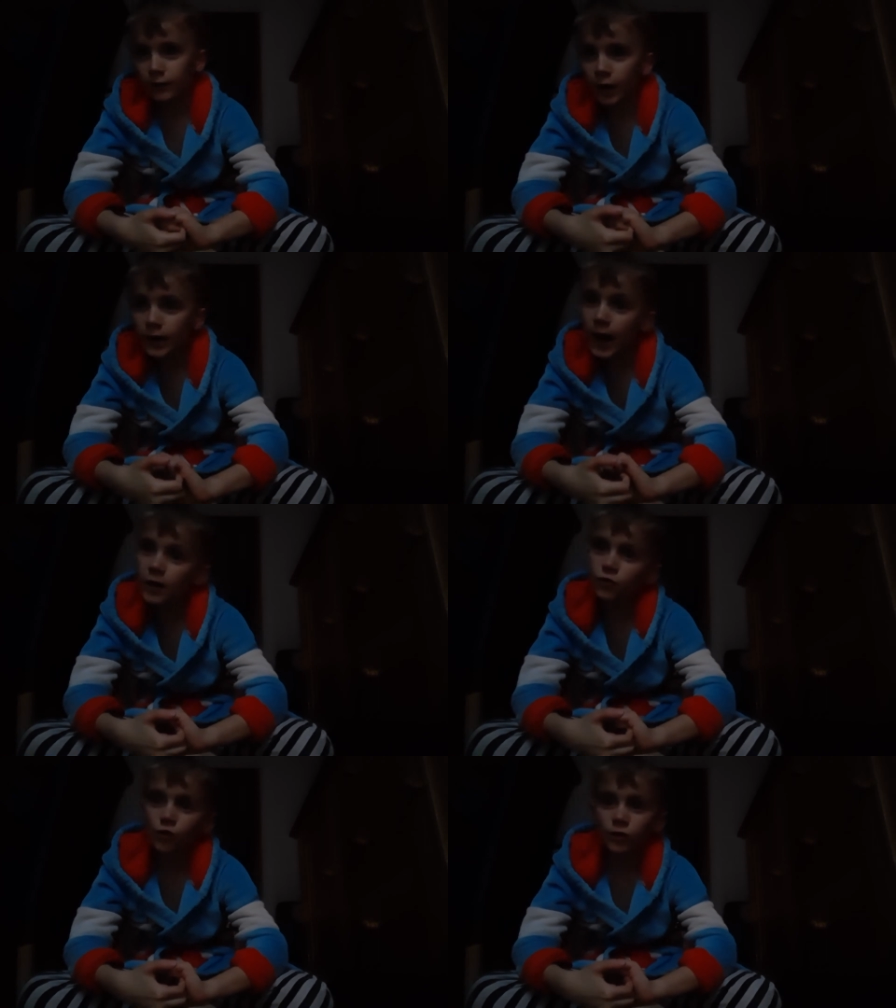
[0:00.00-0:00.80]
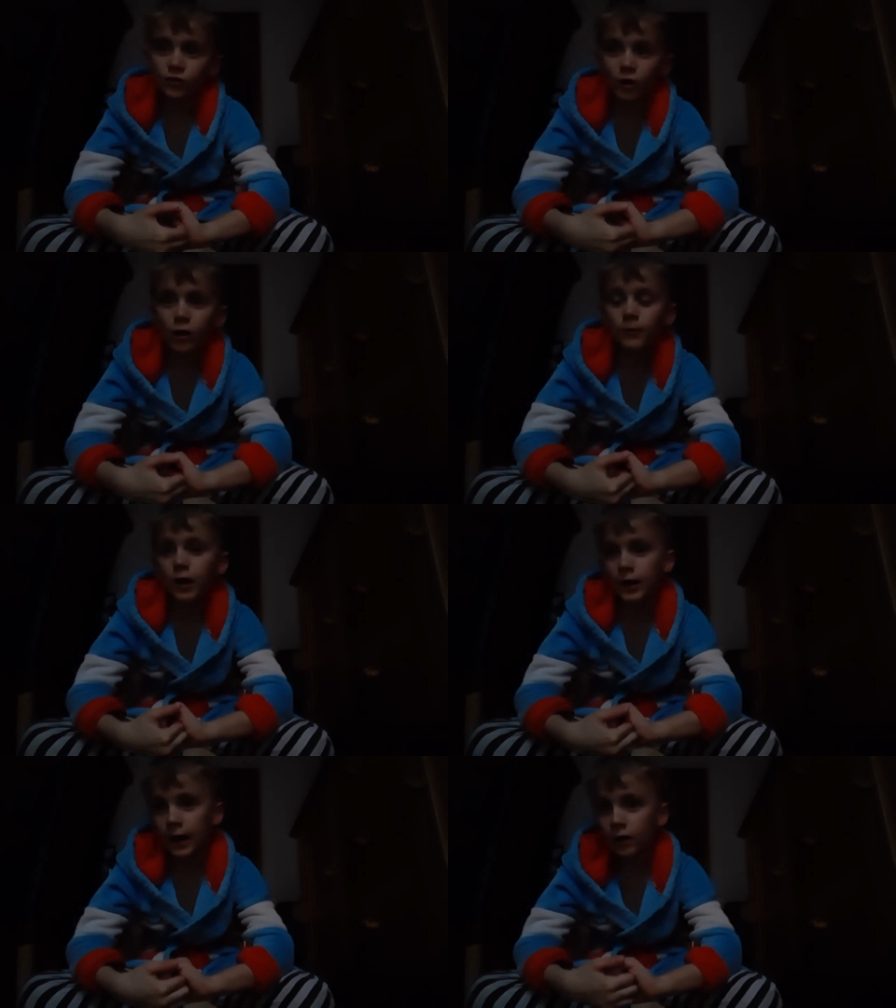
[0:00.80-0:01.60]
I ate Georgie's arm,
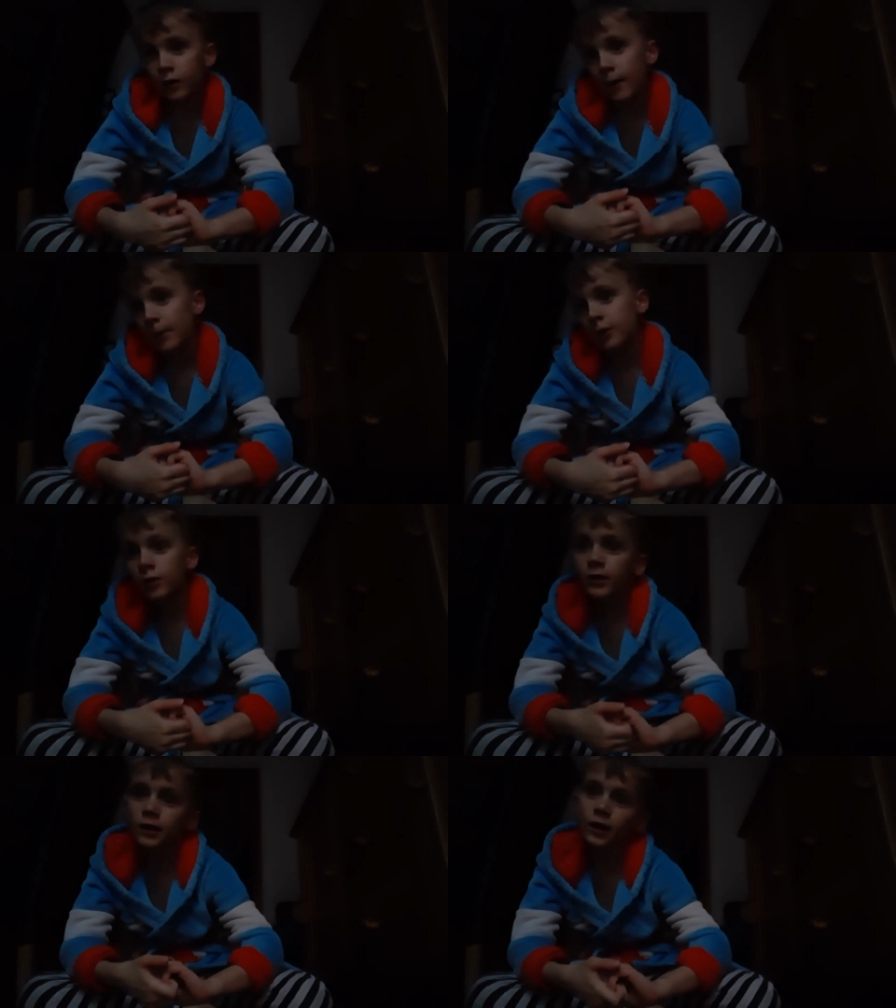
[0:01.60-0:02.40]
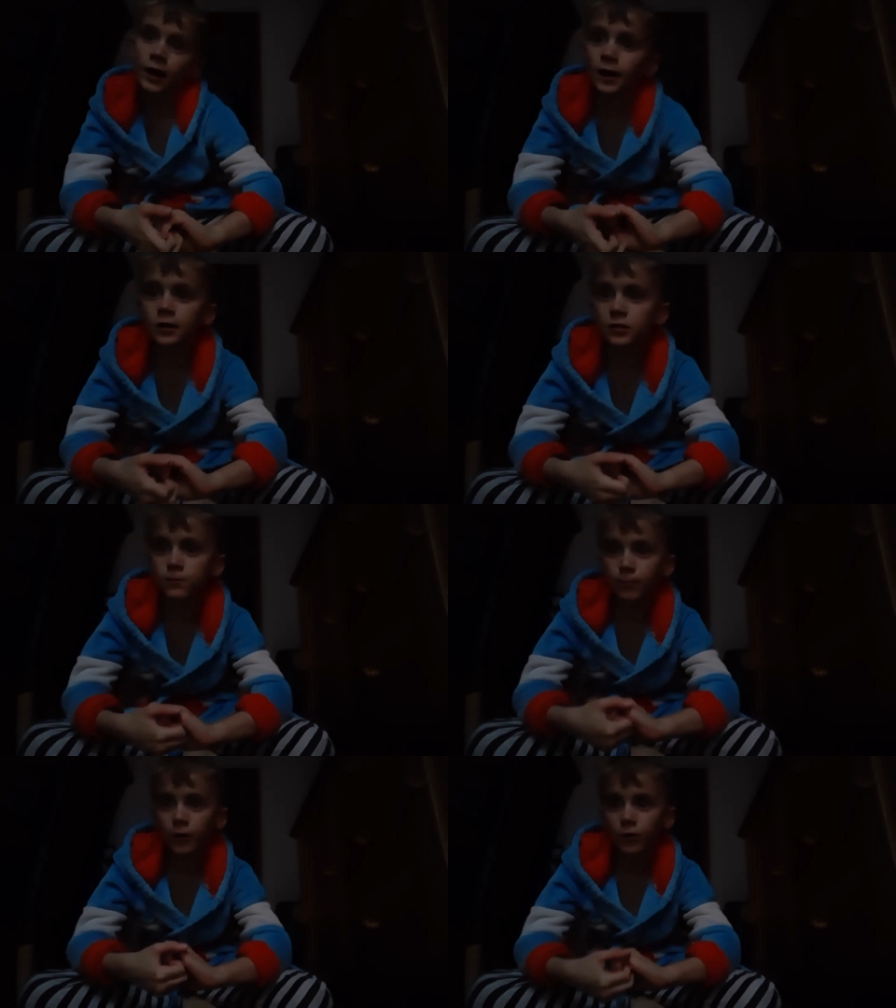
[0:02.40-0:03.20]
I had a red balloon and I had his
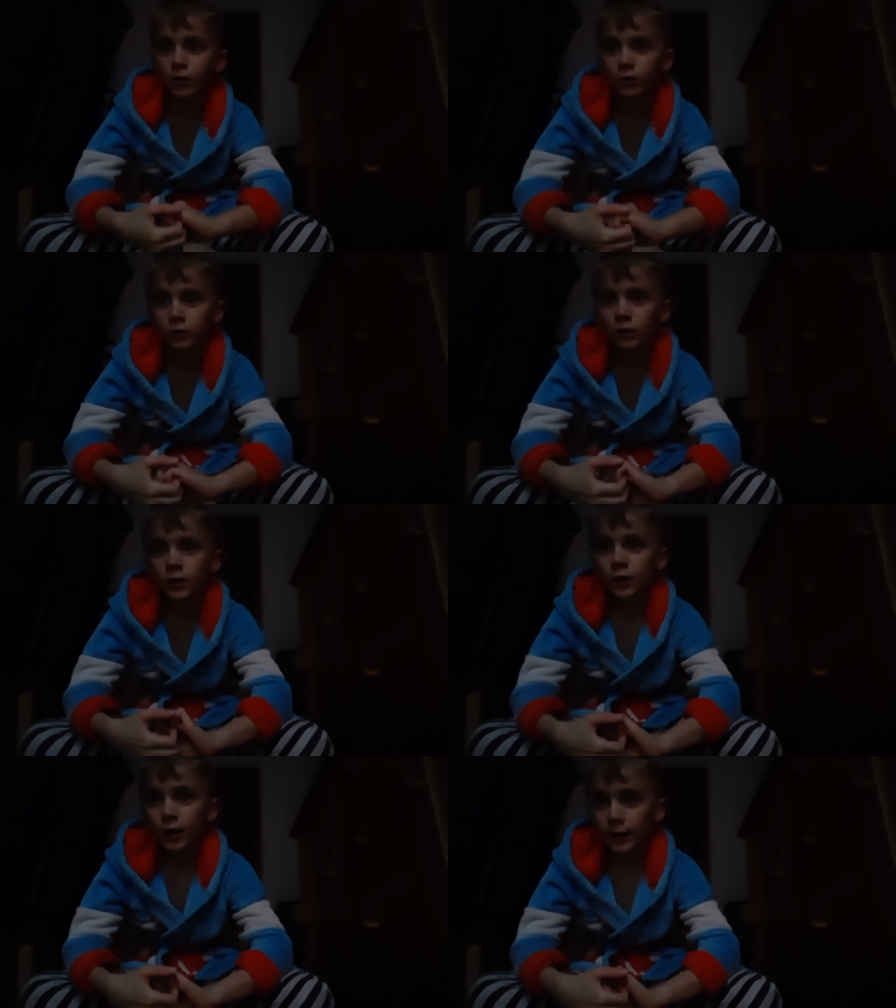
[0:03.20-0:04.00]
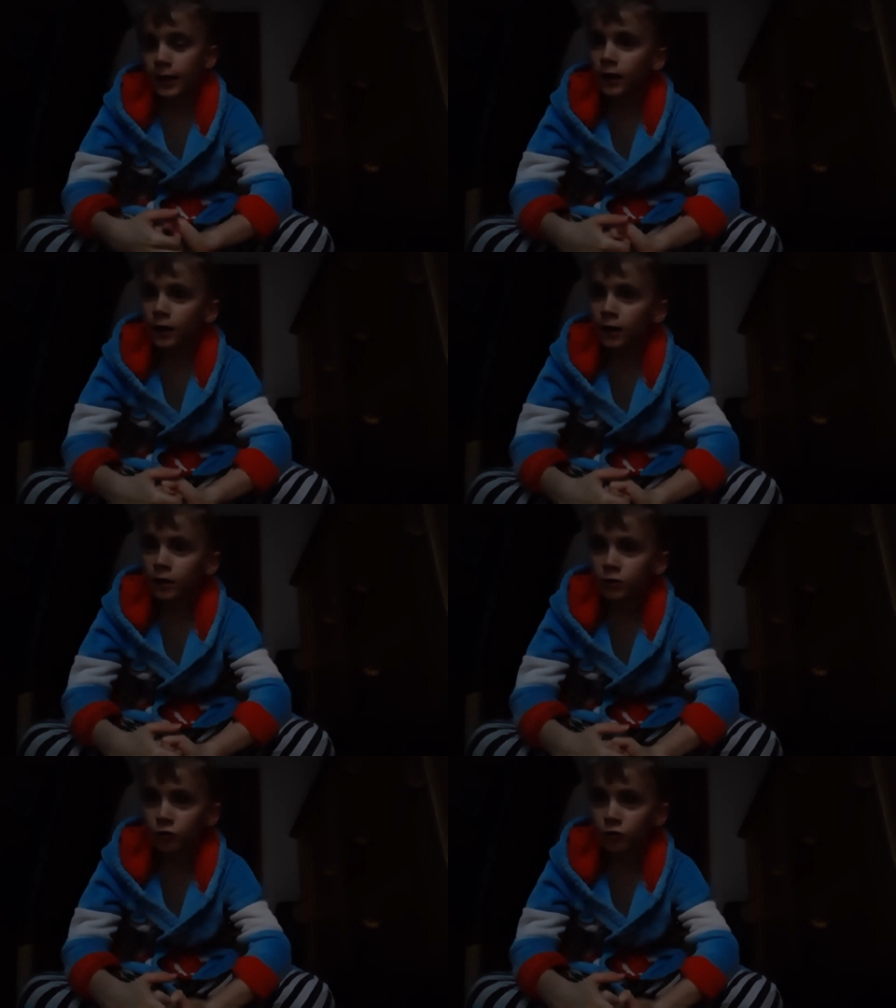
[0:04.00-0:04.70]
boat. I had